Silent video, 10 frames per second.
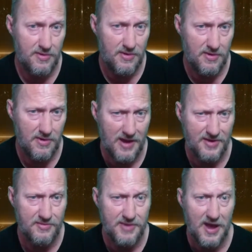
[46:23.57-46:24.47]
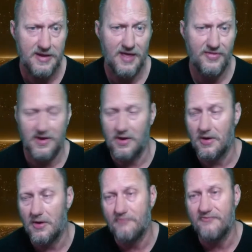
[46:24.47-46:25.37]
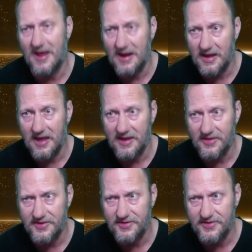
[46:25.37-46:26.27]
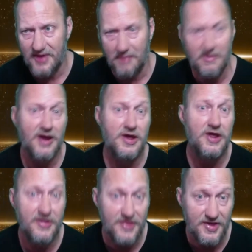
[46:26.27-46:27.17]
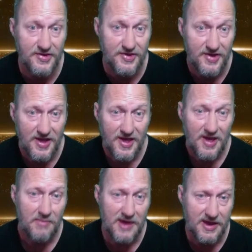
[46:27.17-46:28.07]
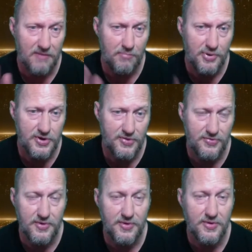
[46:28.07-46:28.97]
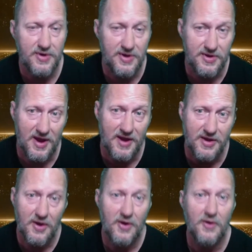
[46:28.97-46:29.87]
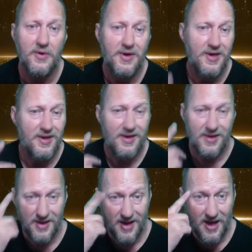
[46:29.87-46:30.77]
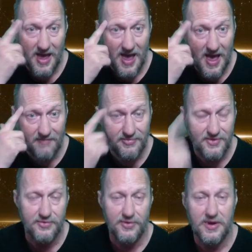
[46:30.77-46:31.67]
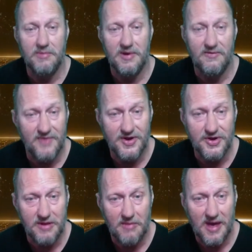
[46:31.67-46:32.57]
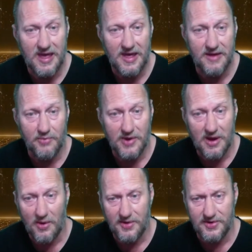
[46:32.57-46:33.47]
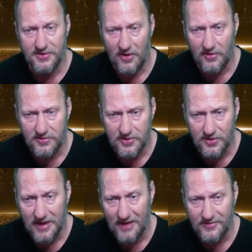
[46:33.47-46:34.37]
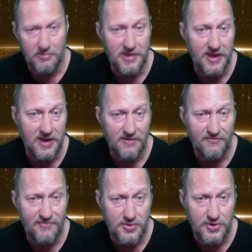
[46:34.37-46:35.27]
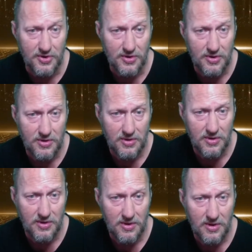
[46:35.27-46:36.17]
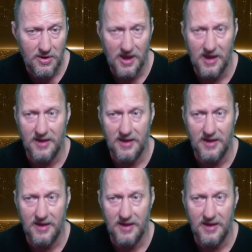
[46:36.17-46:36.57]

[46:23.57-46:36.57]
like sometimes I think, oh, I'm failing at this, I'm not good at this, but I keep pushing through because I know I have the dream and the vision in my head of what I want this all to turn out to be in the future. And